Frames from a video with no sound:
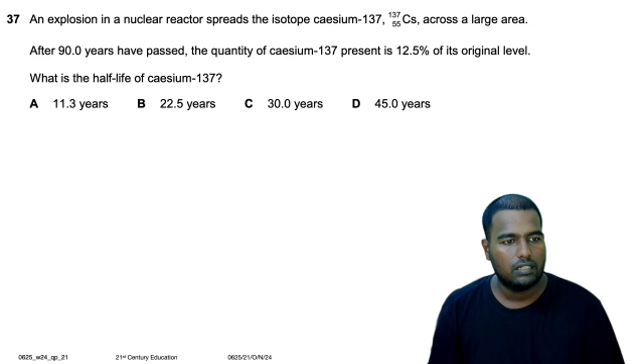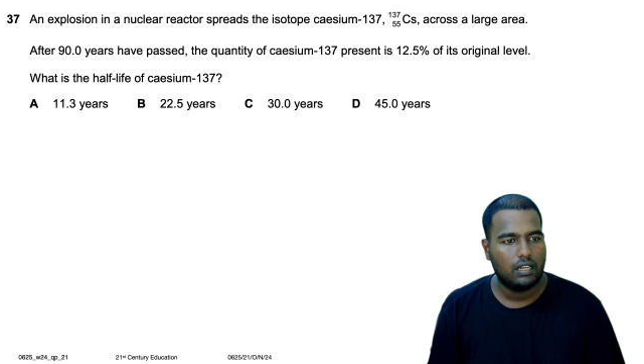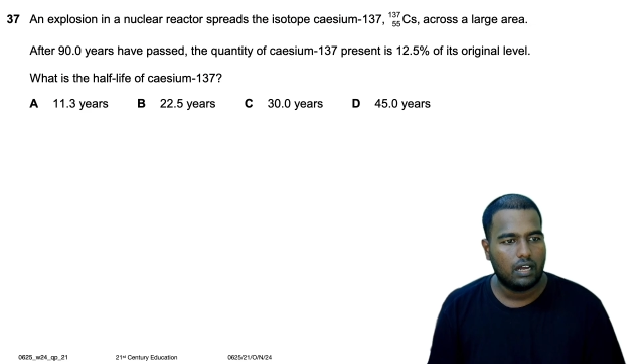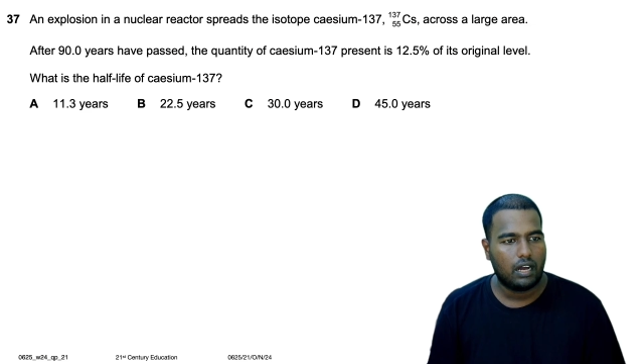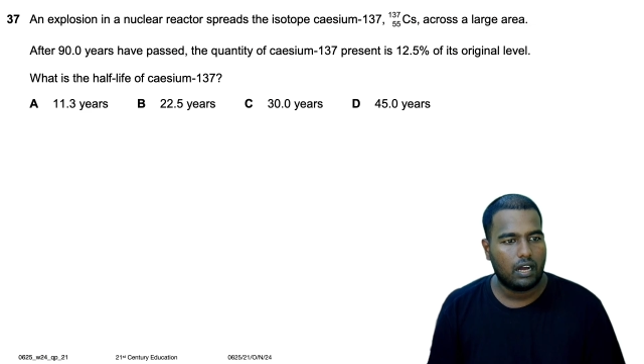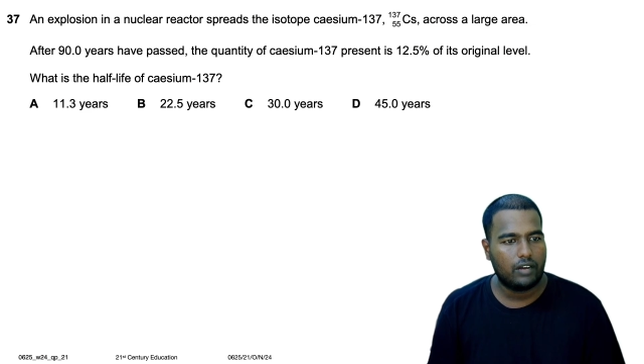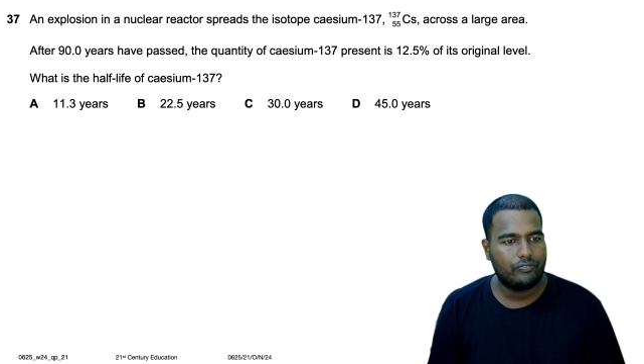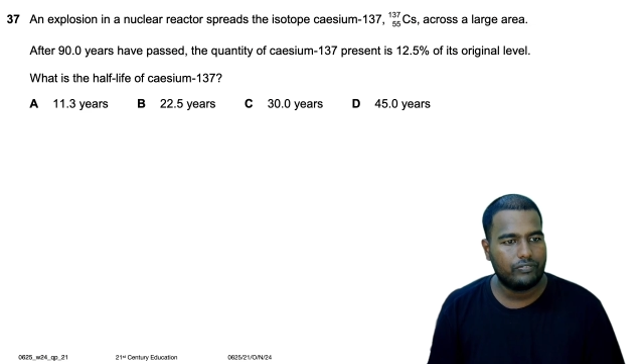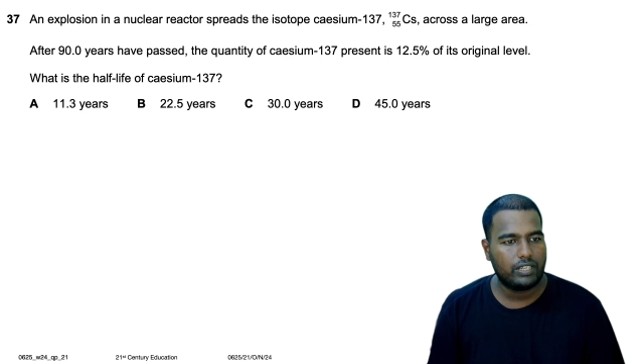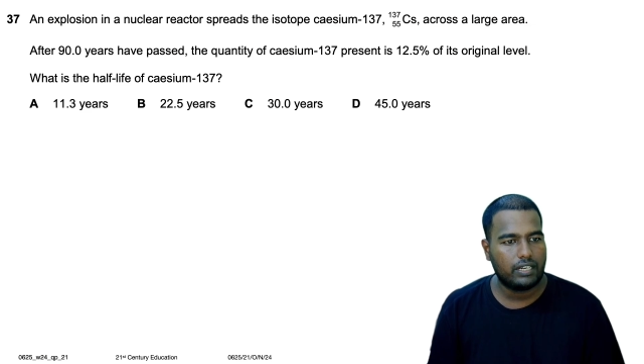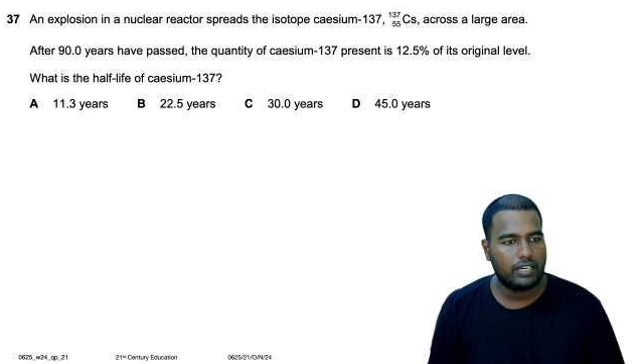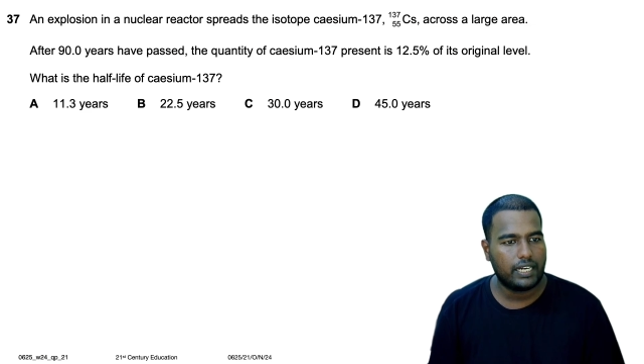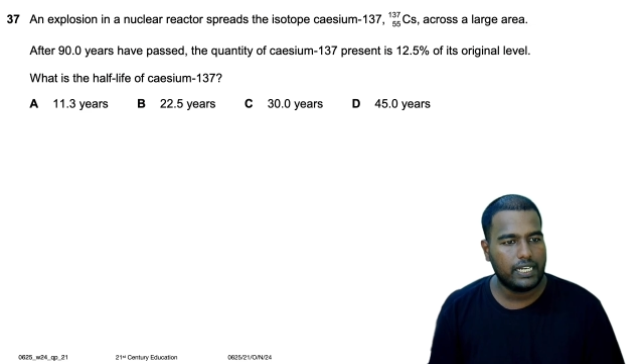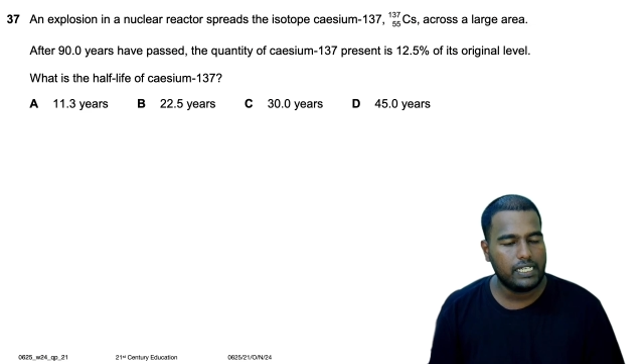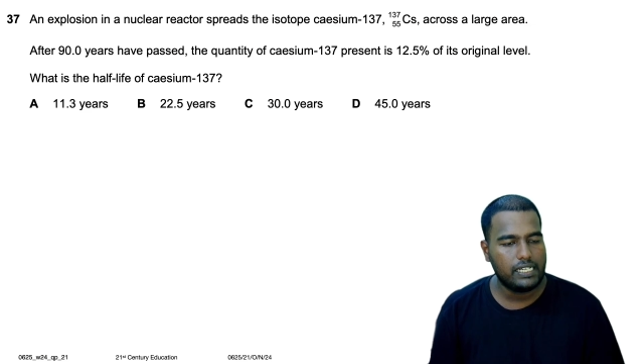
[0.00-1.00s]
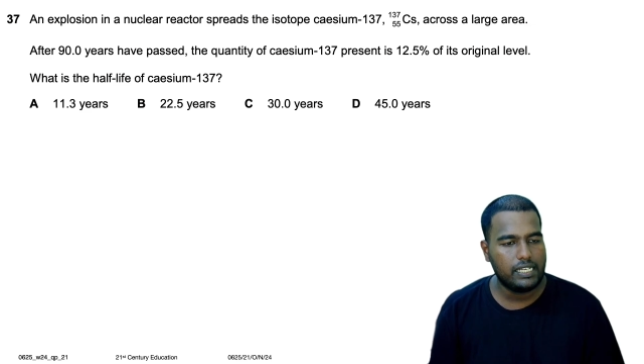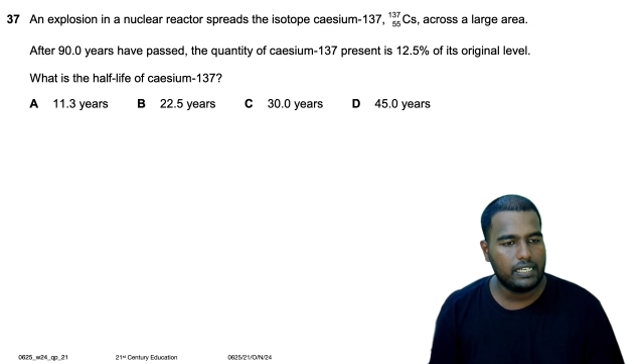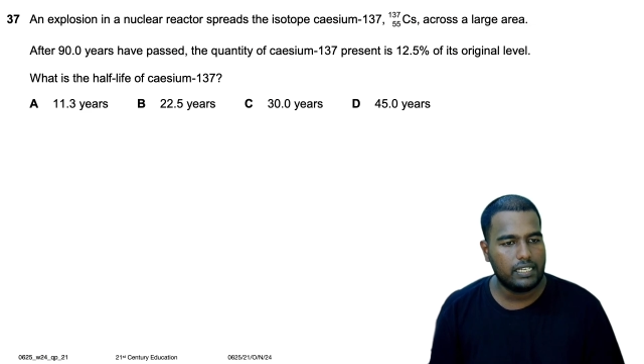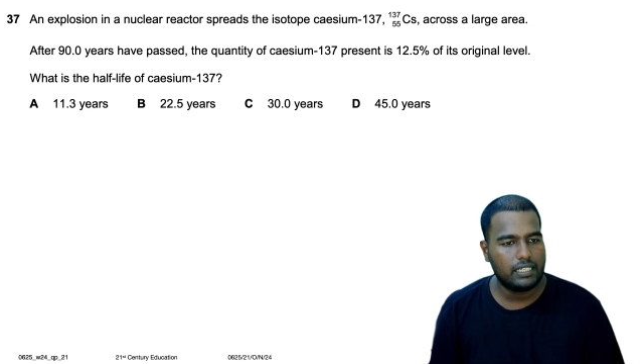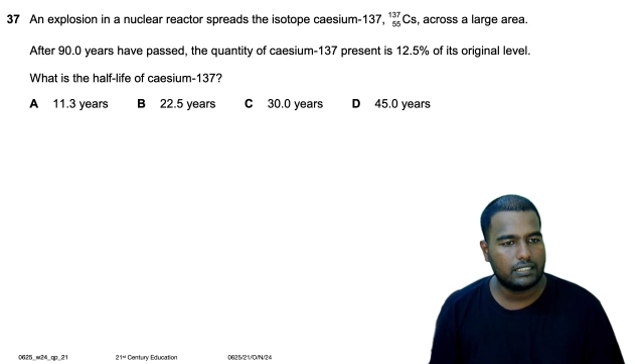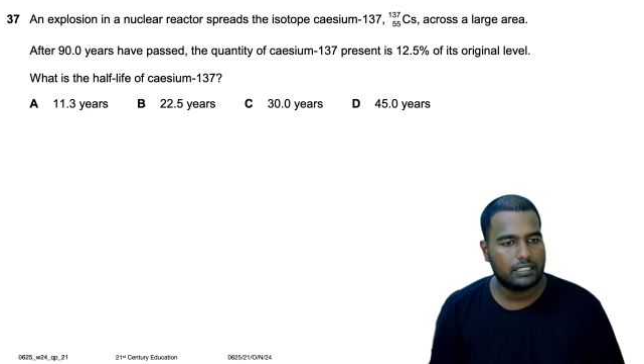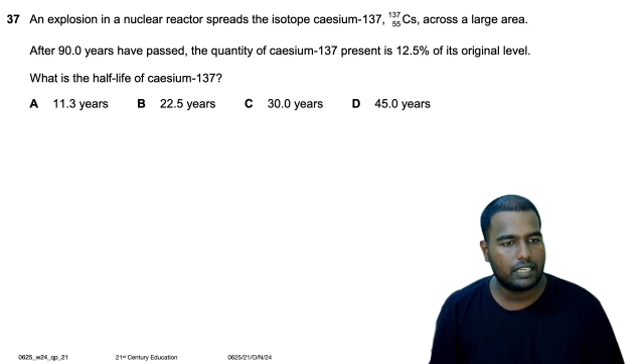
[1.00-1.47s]
After 90
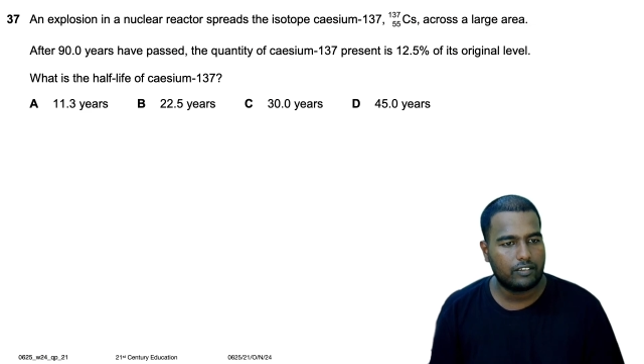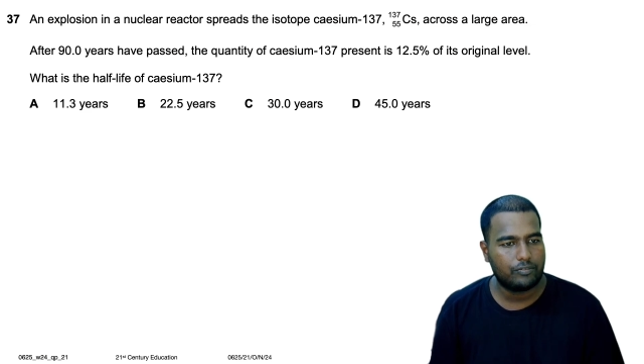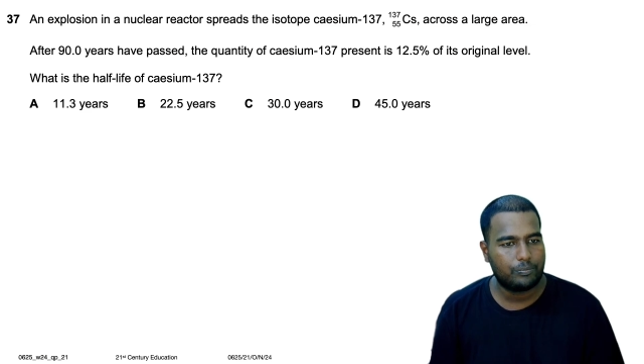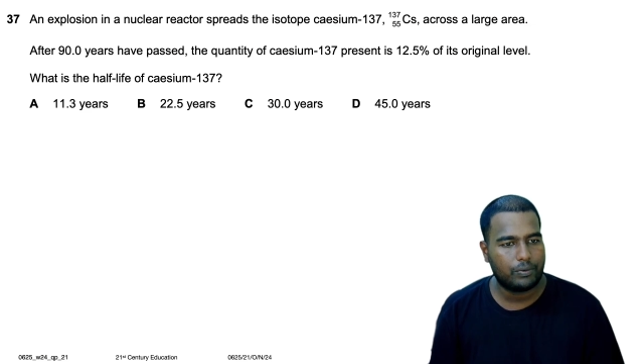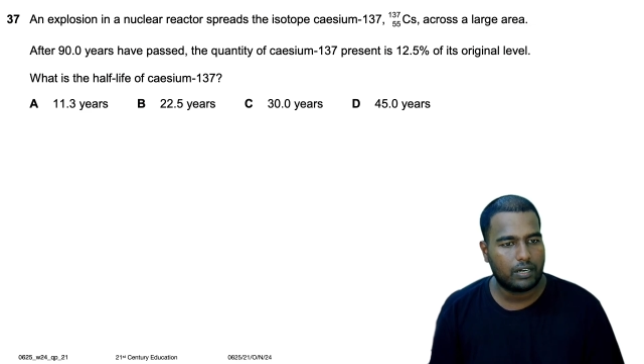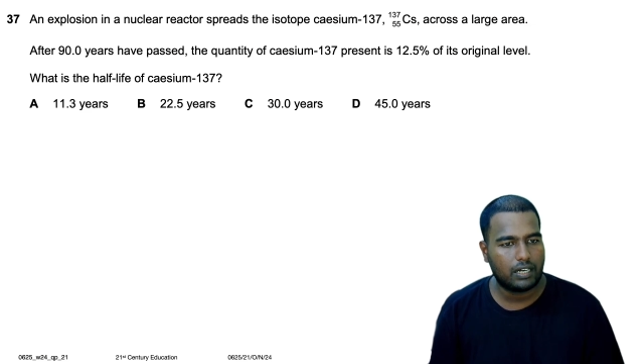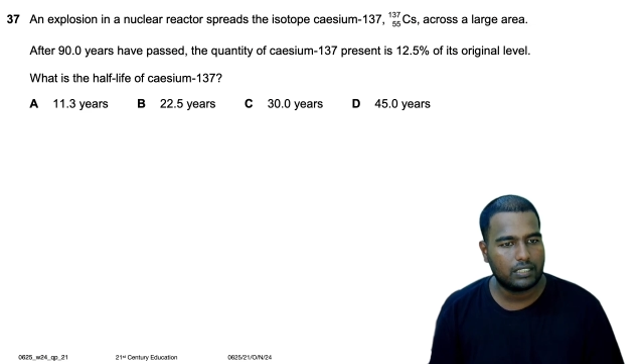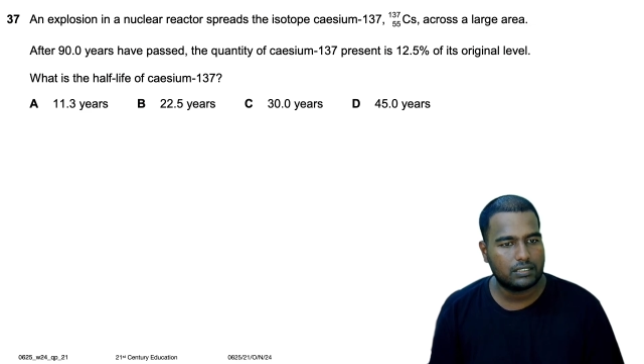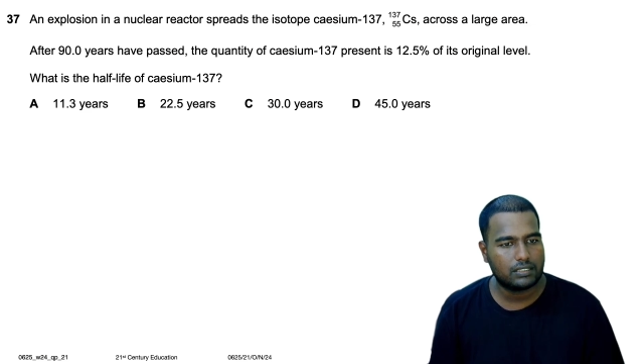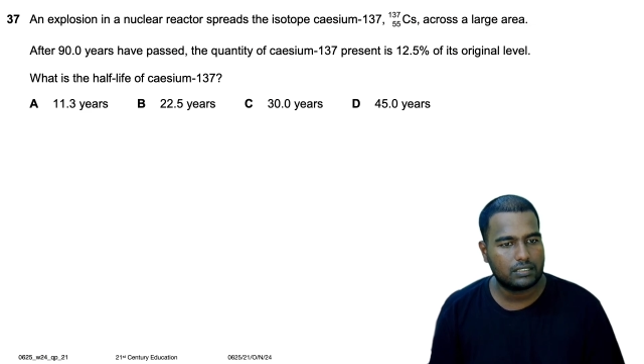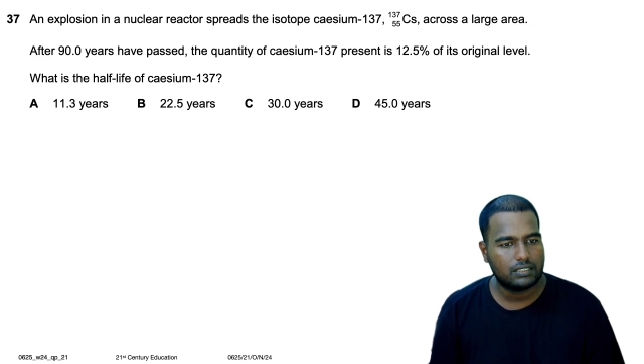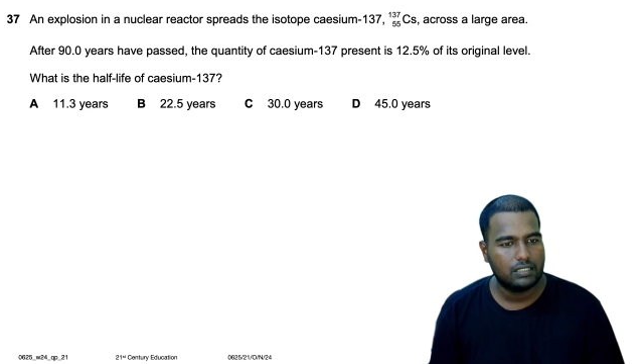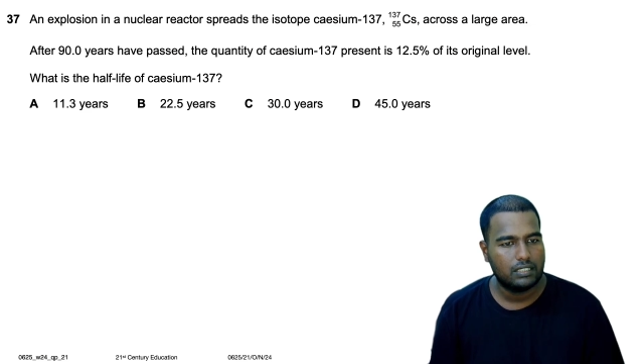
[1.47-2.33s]
years have passed,